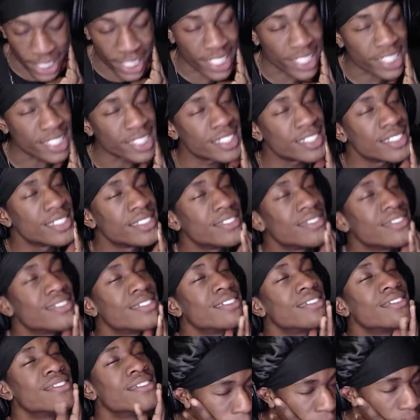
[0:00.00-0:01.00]
in it,
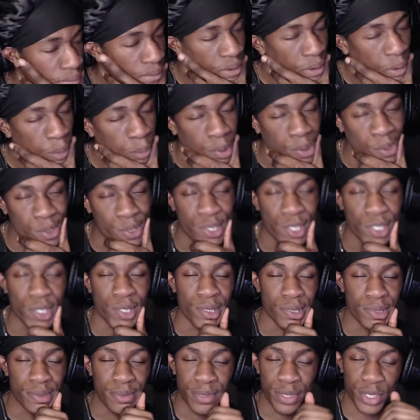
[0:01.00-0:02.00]
bro,
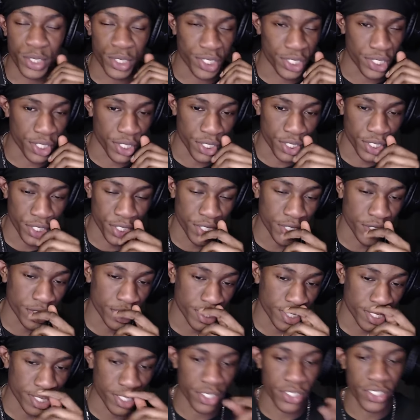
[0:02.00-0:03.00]
chill, just chill, just chill,
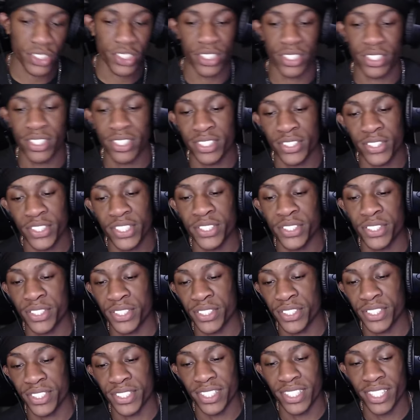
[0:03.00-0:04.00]
just chill, just chill, chill,
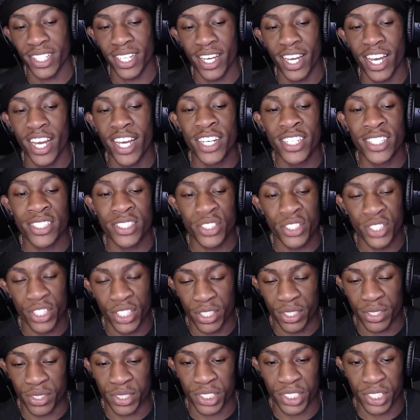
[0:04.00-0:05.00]

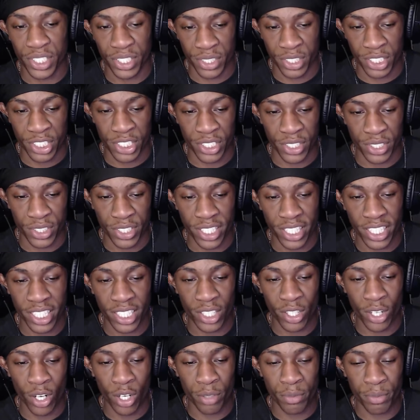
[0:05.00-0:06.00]
chill, chill, chill.
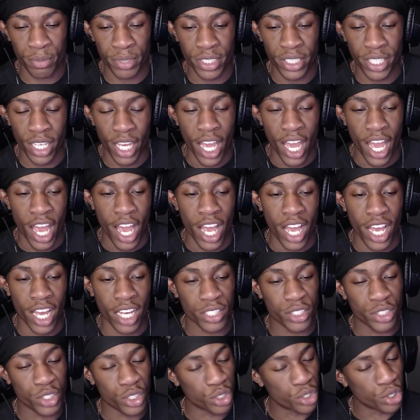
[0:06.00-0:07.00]
Nigga called me
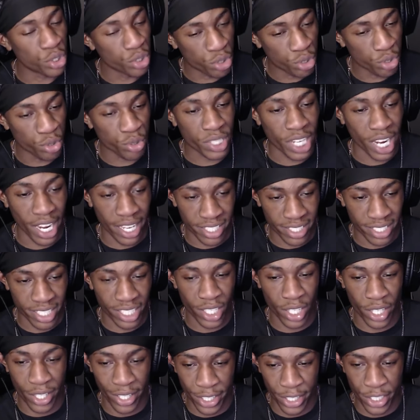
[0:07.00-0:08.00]
a Jujutsu
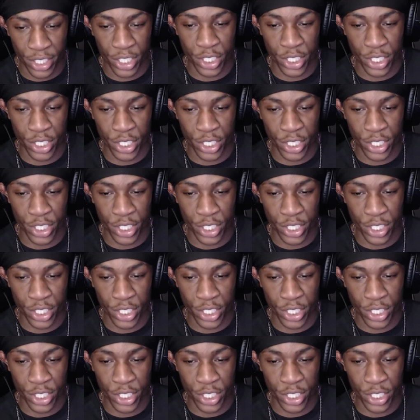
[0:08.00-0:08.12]
Kaisen cursed